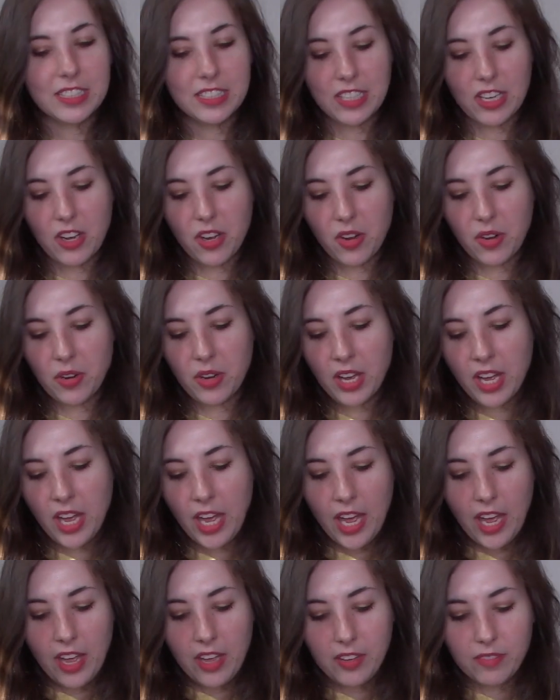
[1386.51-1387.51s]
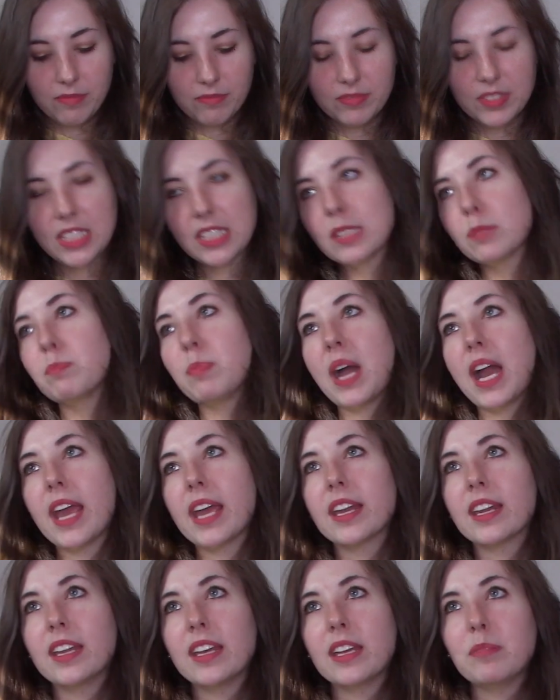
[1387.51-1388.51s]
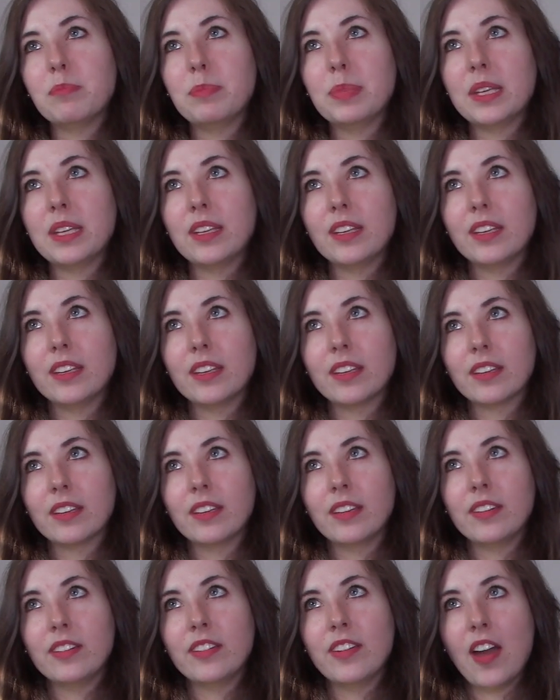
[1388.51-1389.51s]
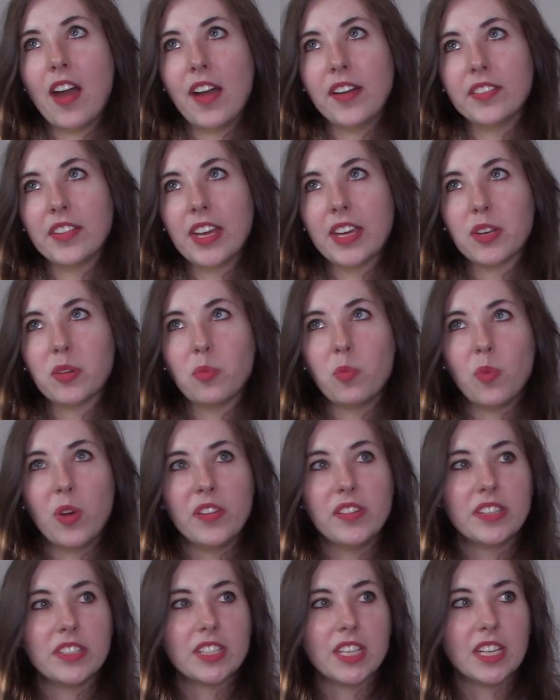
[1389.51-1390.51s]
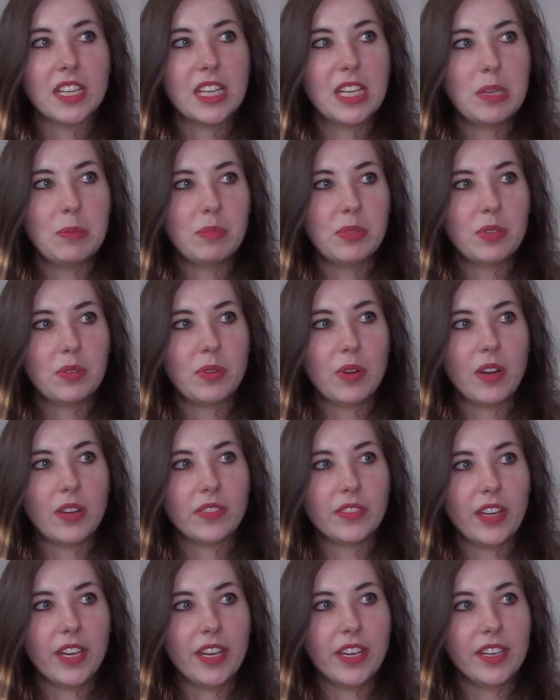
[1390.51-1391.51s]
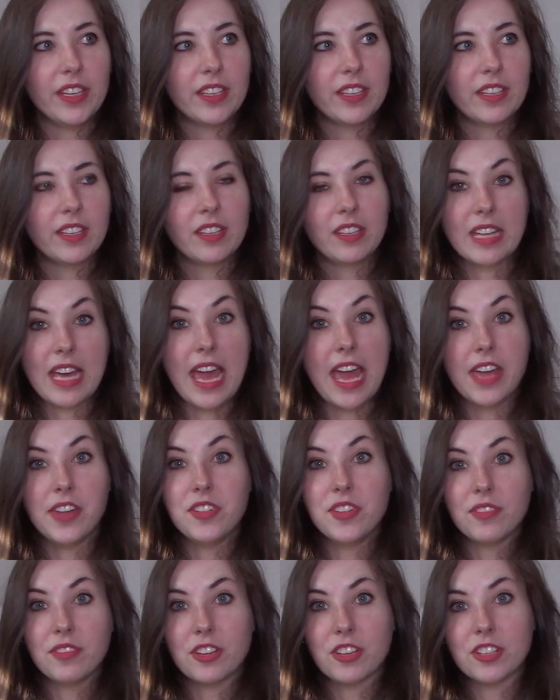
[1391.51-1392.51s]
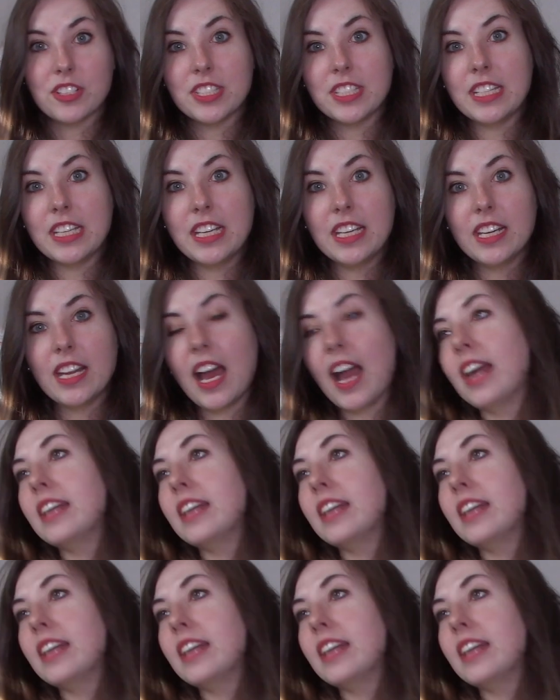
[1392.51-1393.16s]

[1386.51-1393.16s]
So despite it being not like one that's going to keep you on like the edge of your seat,